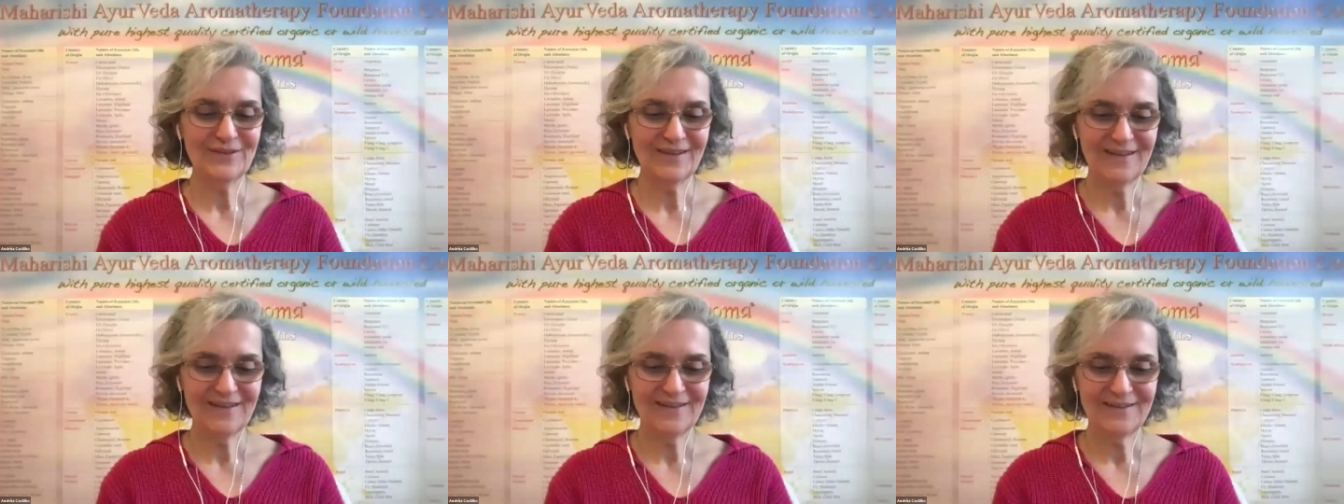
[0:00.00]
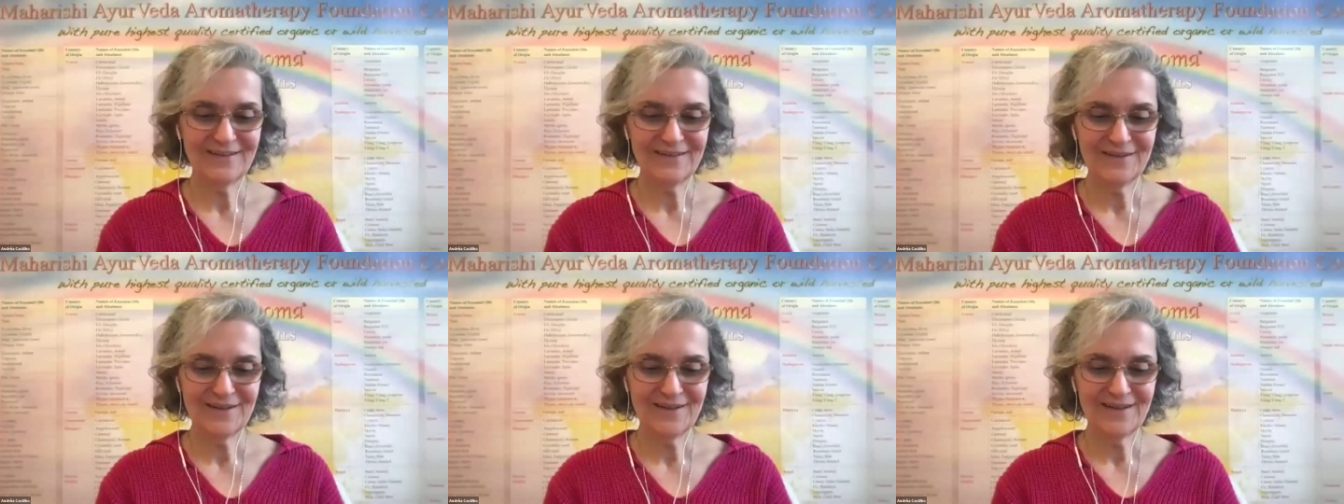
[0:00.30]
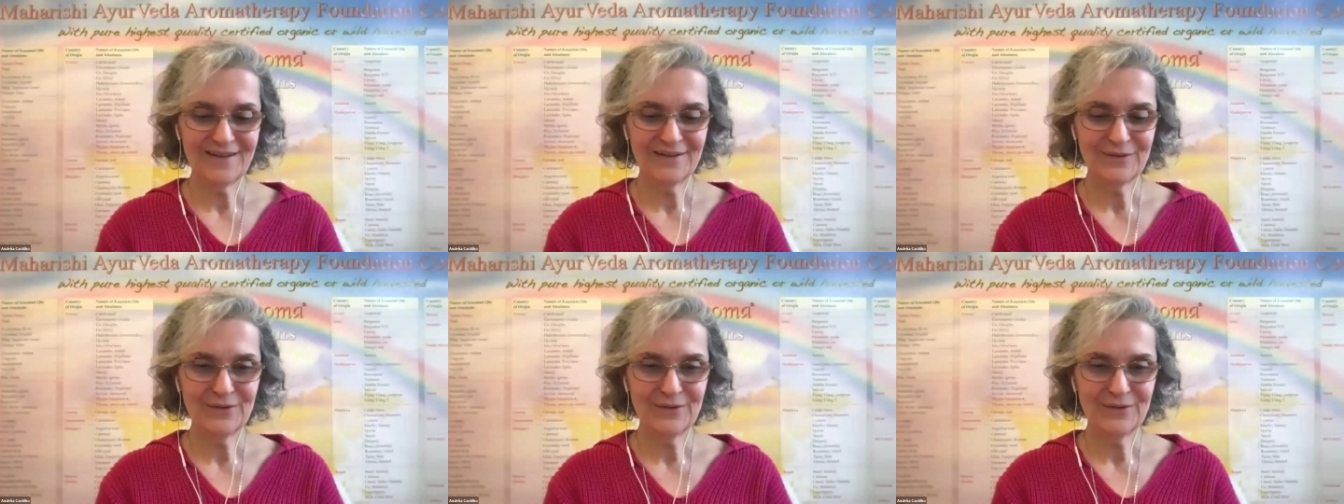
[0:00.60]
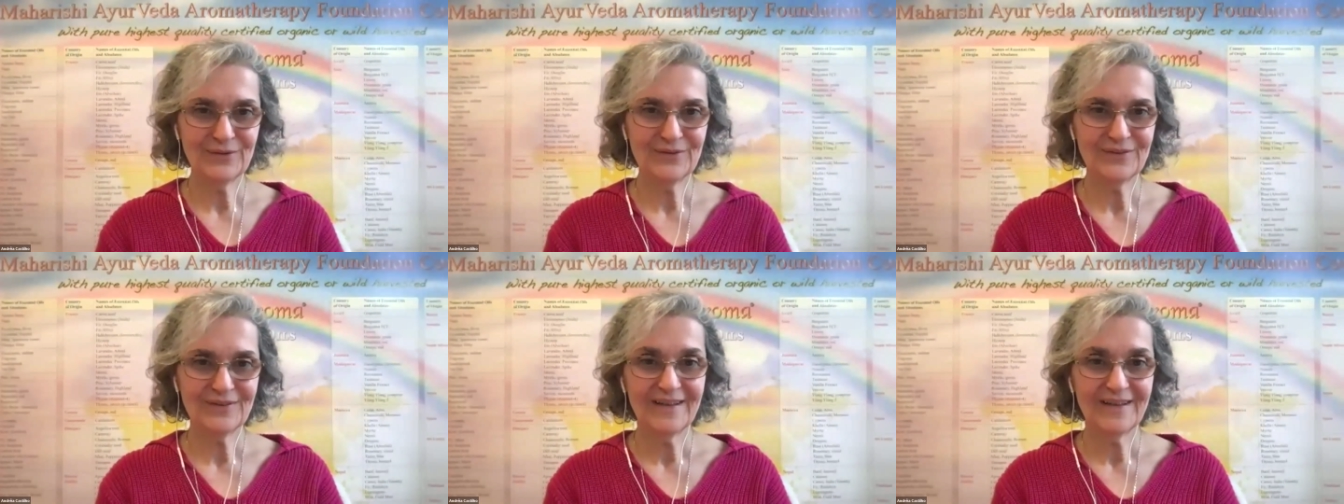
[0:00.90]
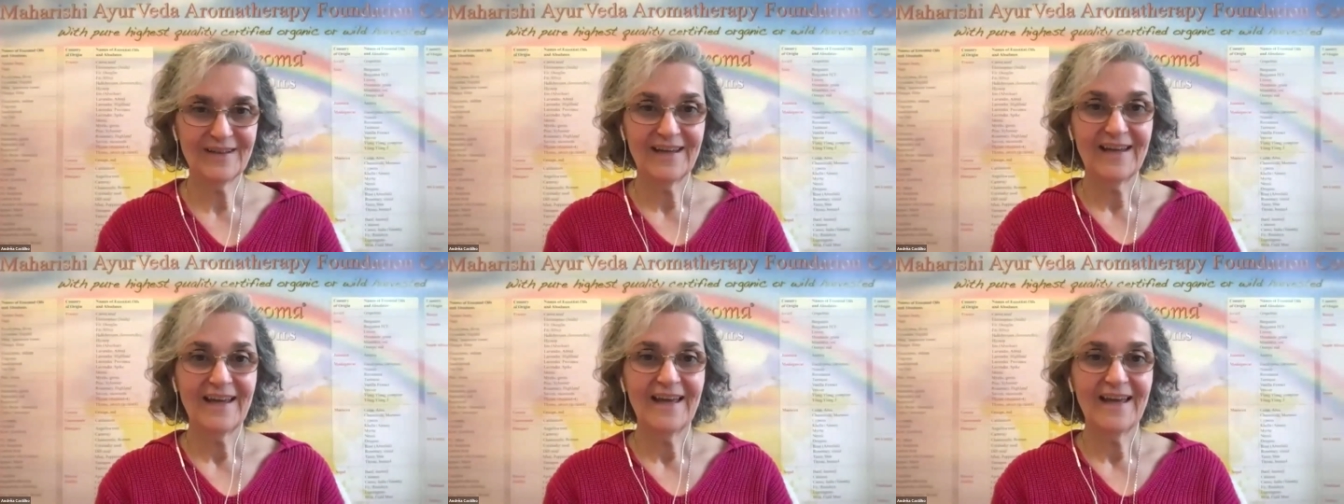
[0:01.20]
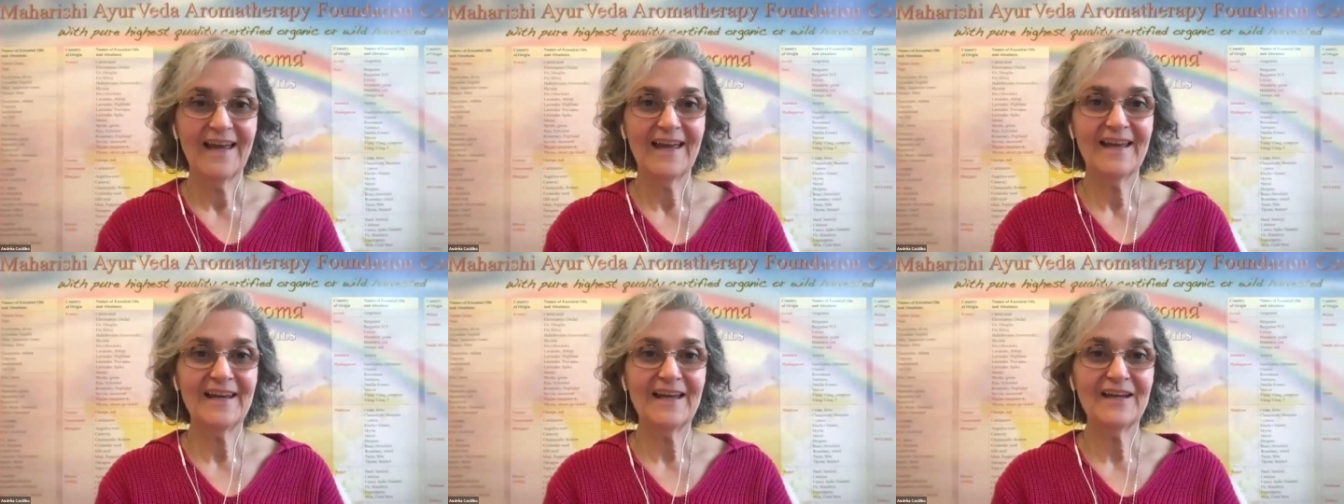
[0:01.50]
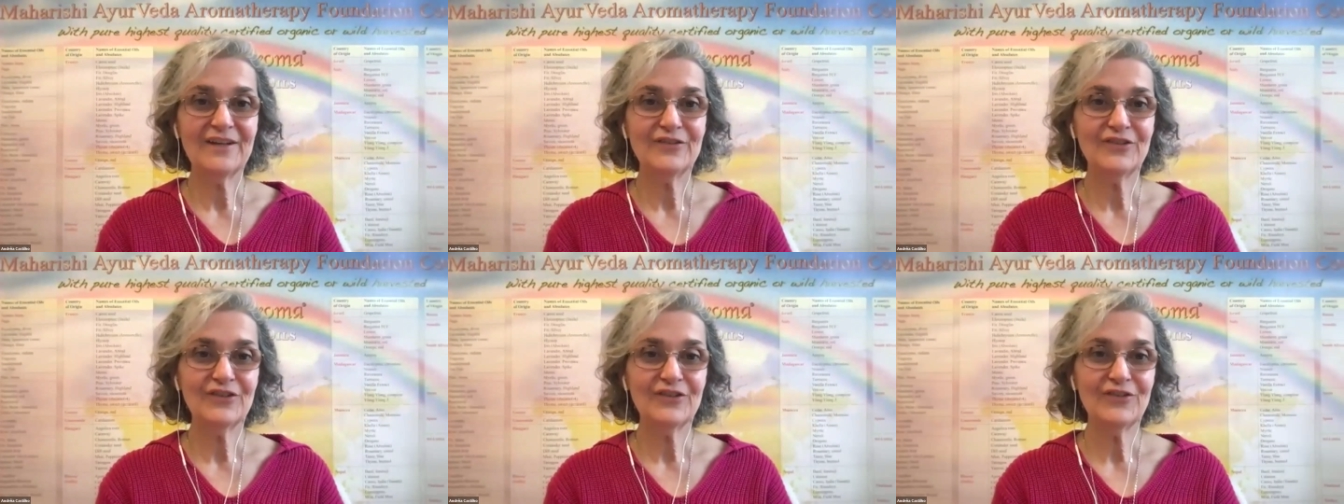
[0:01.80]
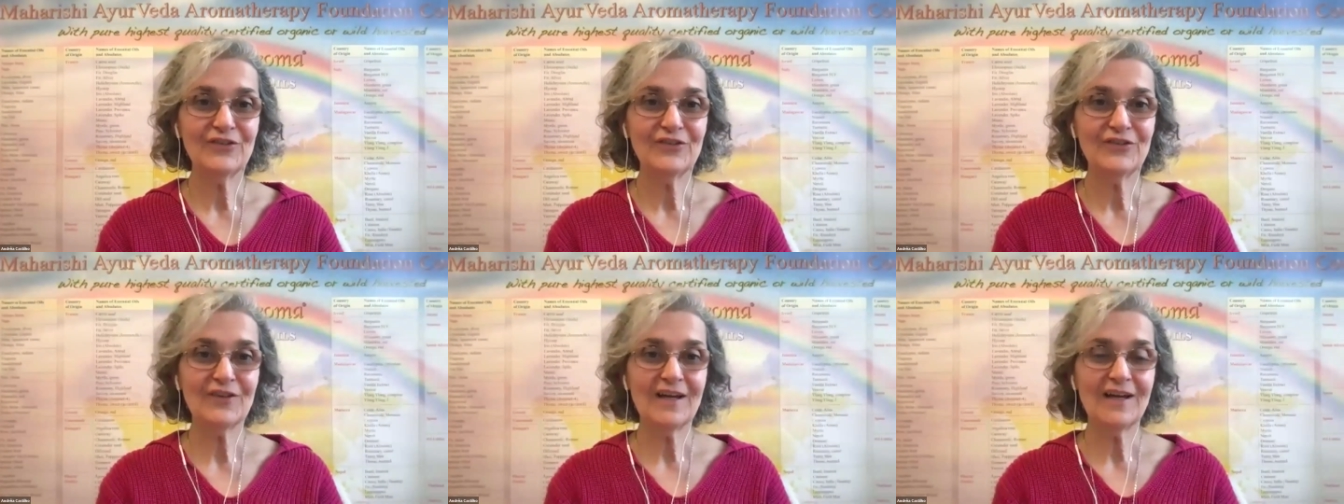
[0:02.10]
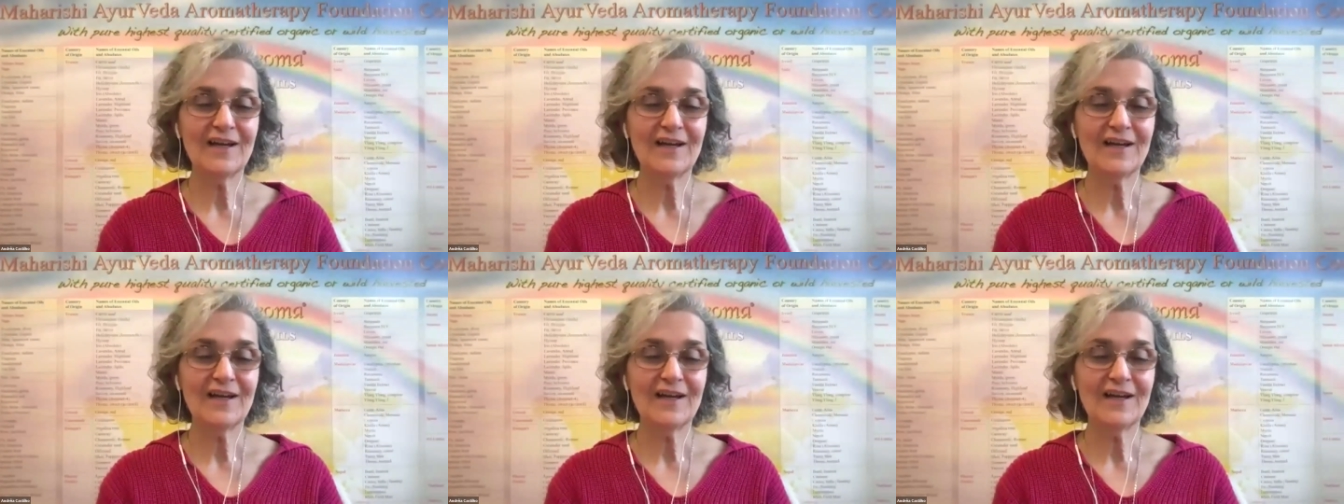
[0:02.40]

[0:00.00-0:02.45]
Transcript: you, Danny. Thank you. And I just